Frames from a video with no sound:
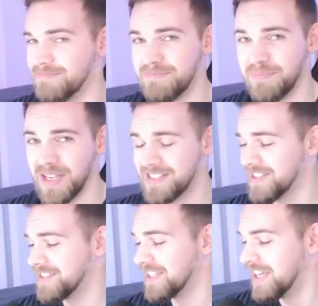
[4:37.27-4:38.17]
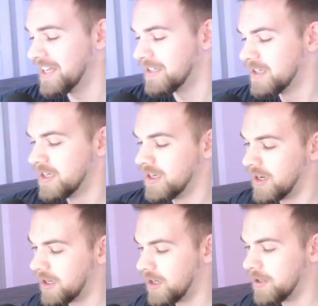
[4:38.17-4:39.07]
basically it.
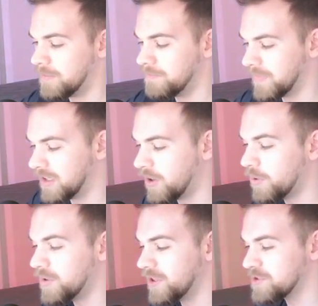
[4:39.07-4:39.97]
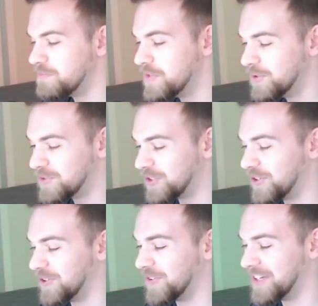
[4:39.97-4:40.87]
And there's
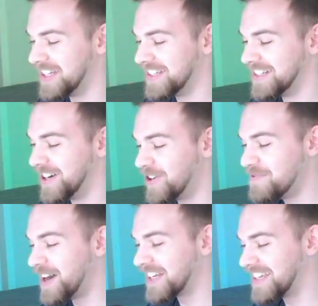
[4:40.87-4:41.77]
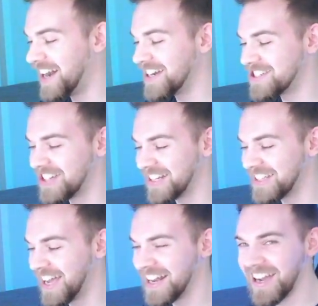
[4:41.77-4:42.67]
Mewtwo. Oh my god, check
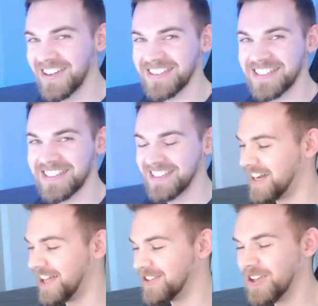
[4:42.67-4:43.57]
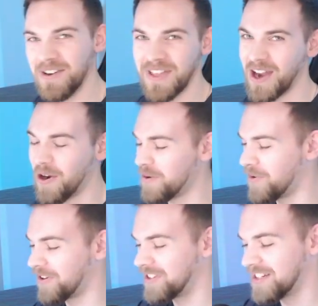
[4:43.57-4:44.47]
that out. I love that
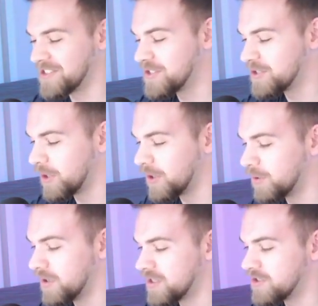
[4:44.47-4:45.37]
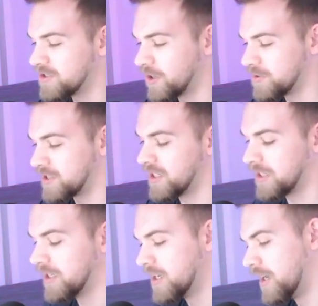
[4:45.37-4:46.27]
artwork. That is so, so
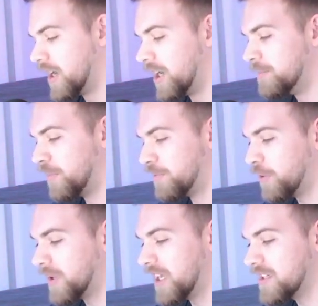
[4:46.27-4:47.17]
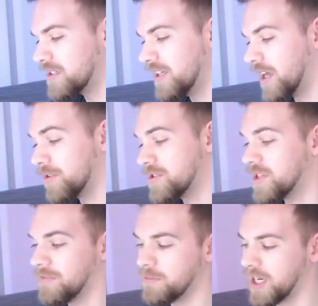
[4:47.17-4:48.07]
sick. Before we get into the other
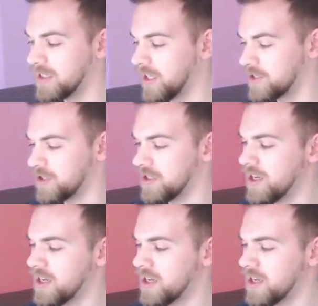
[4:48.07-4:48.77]
stuff in my collection,